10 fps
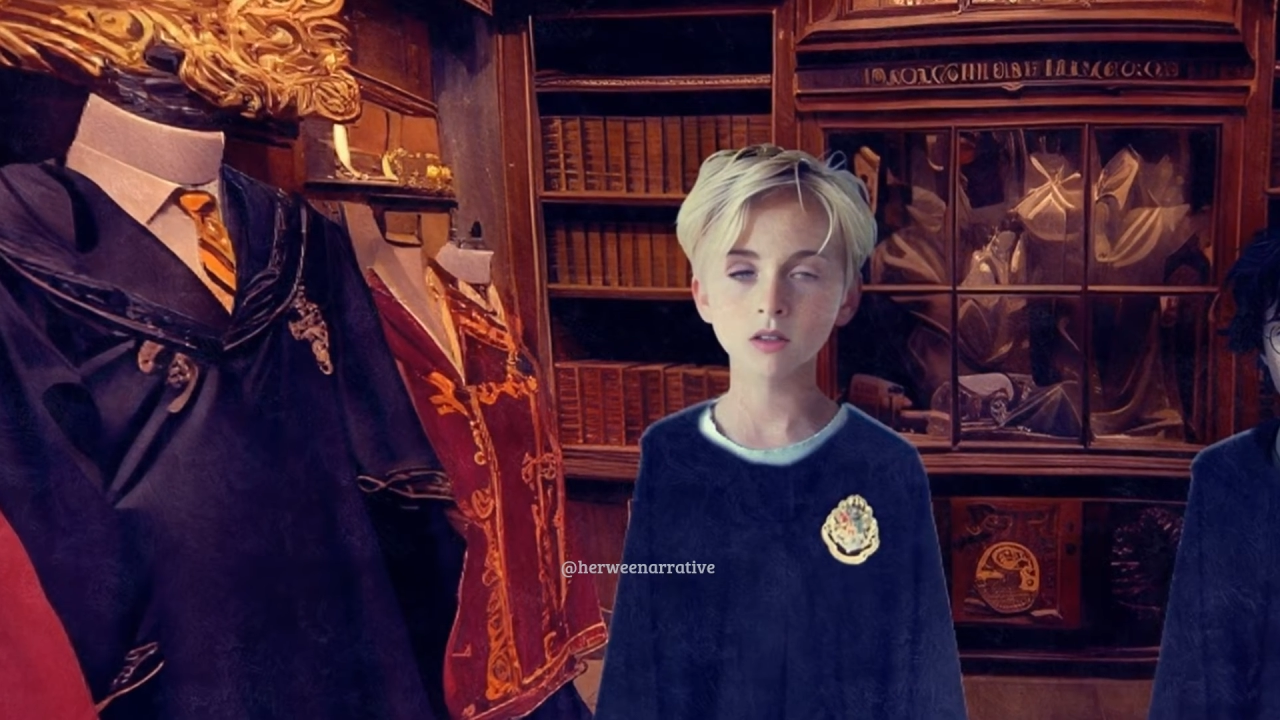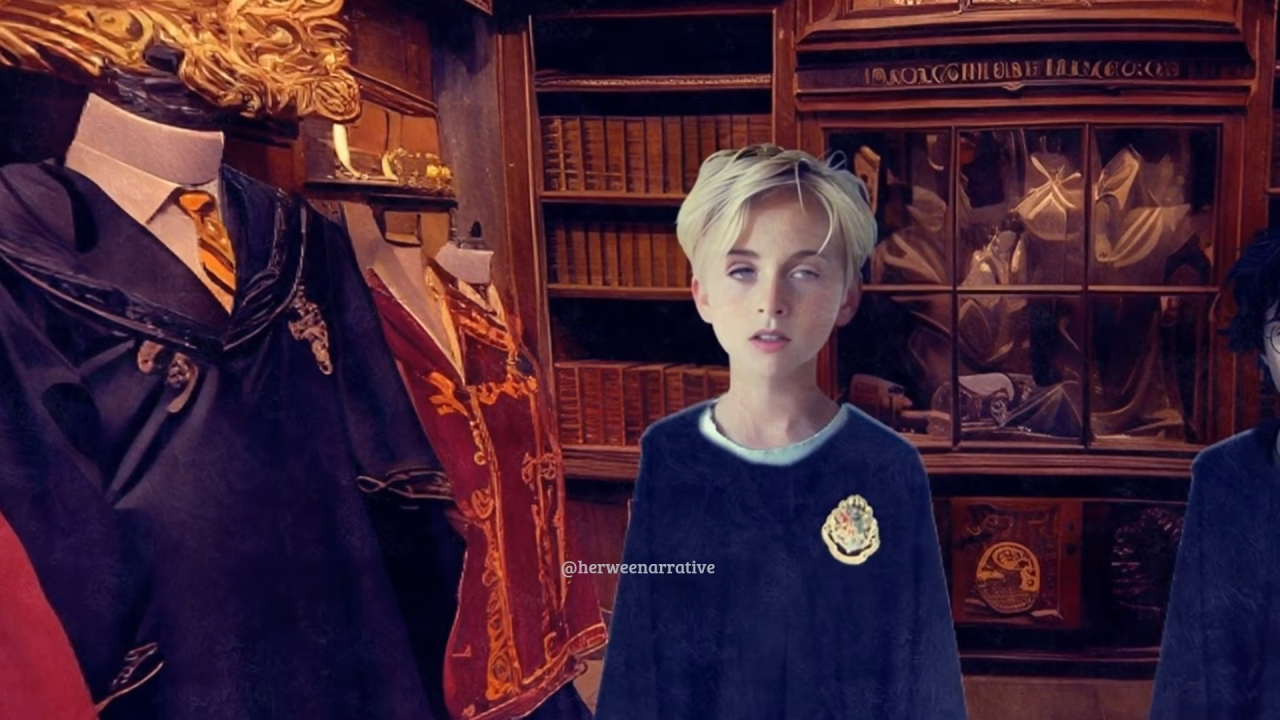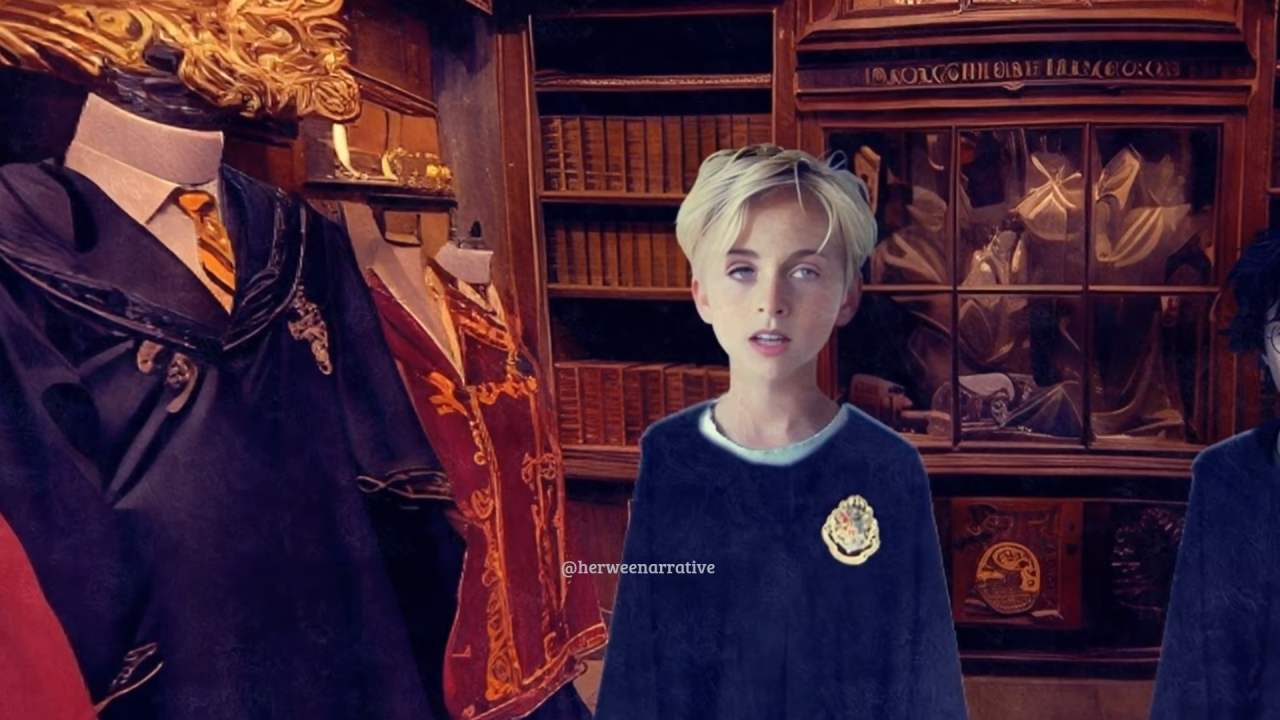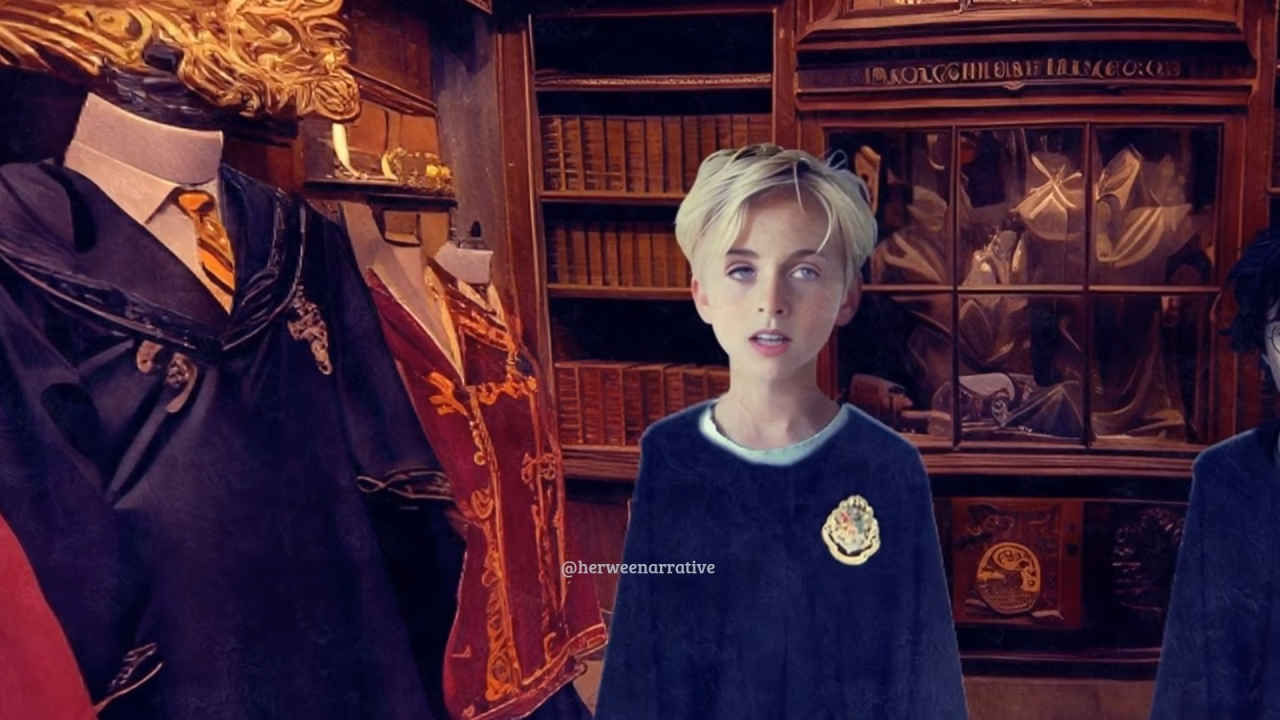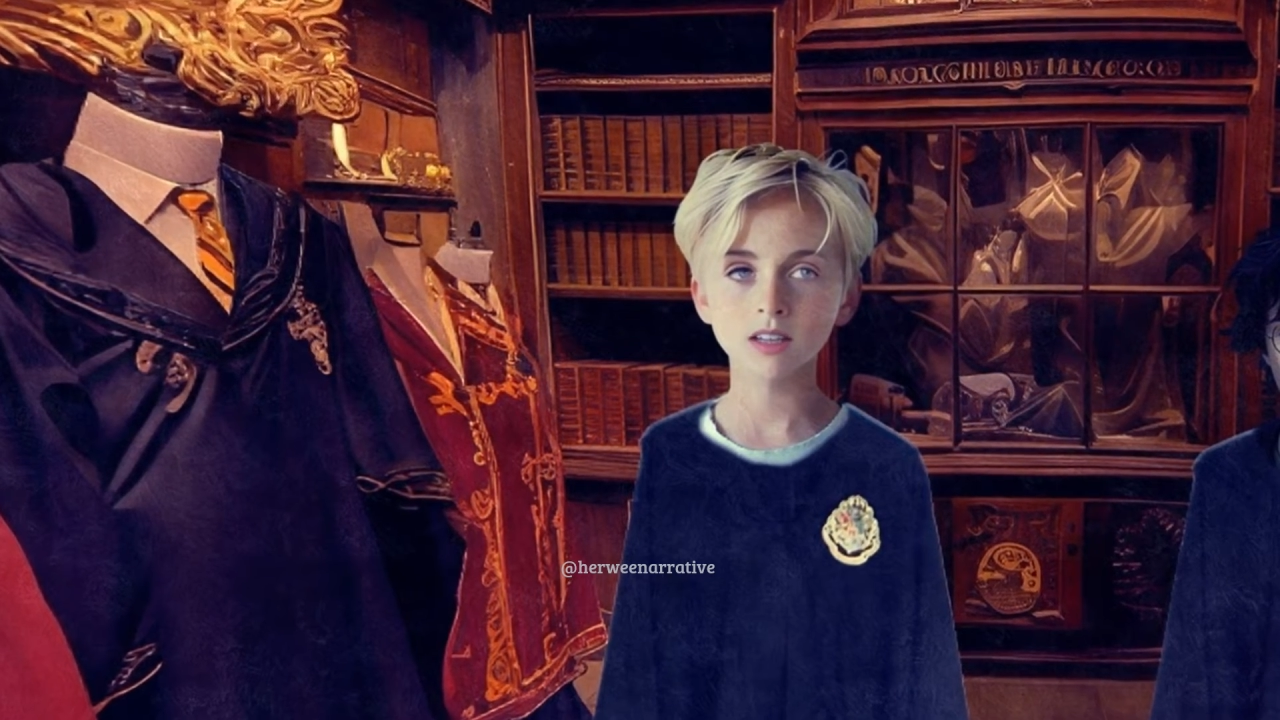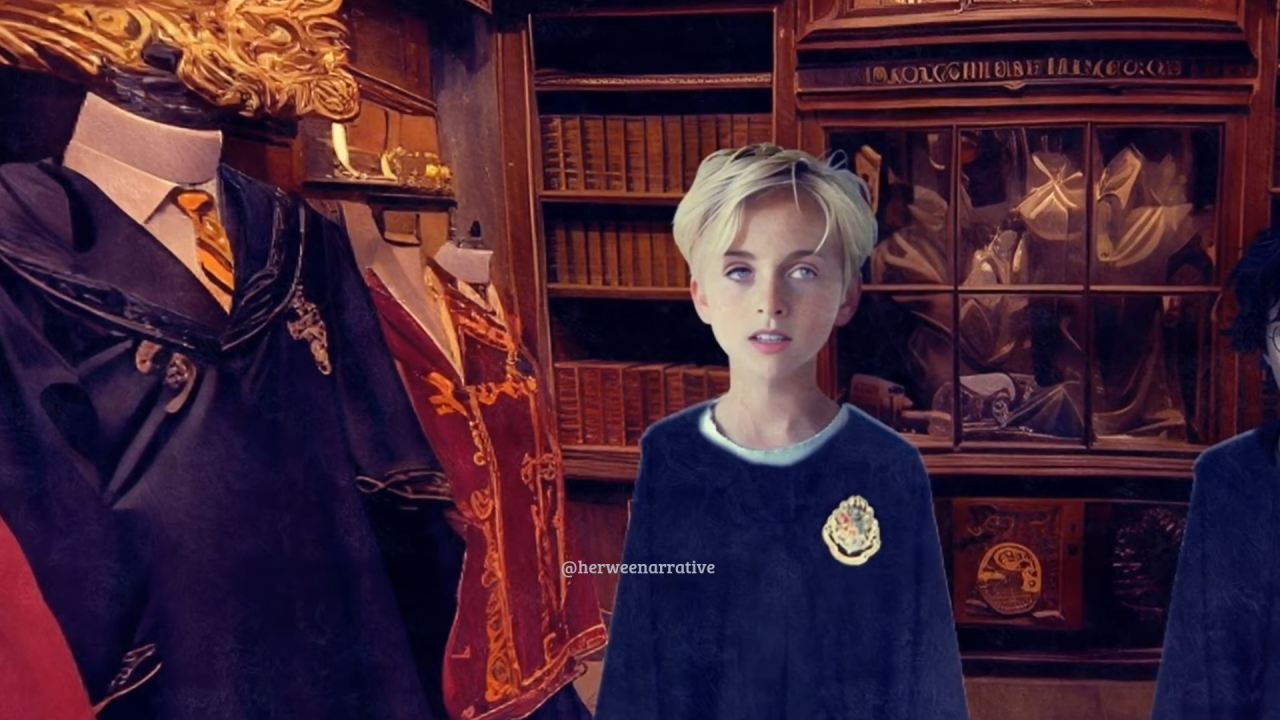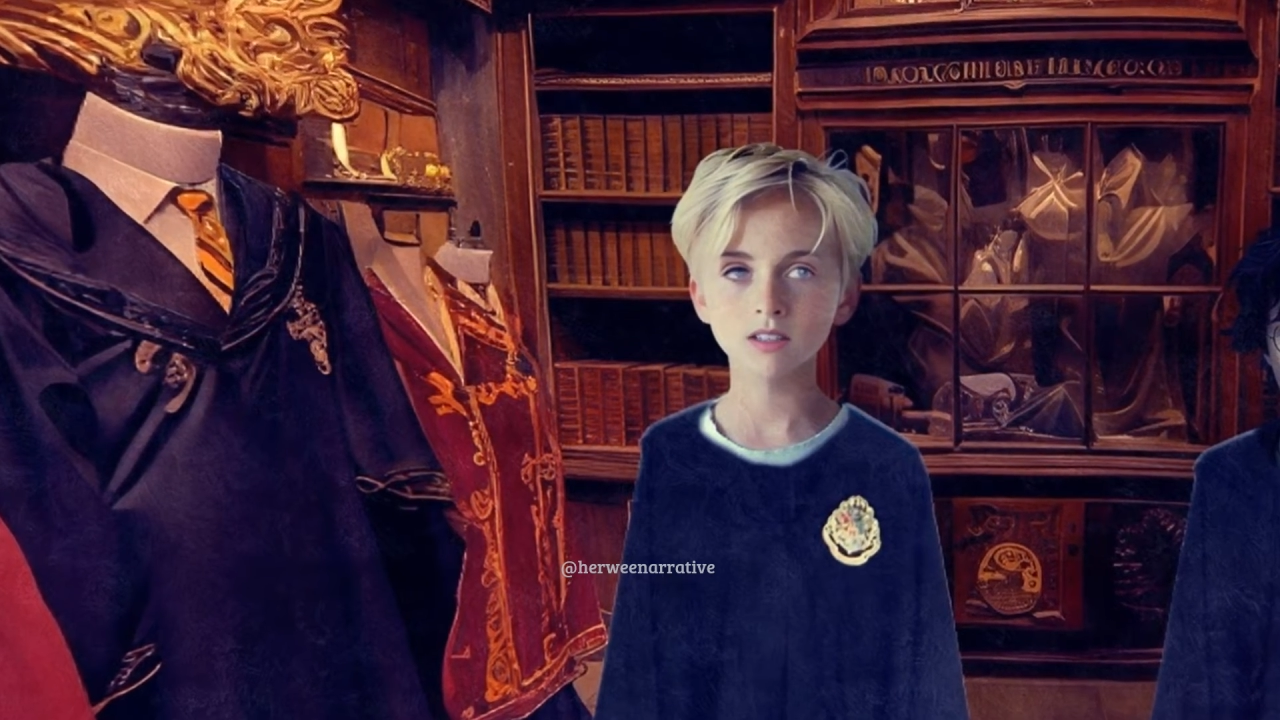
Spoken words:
now and then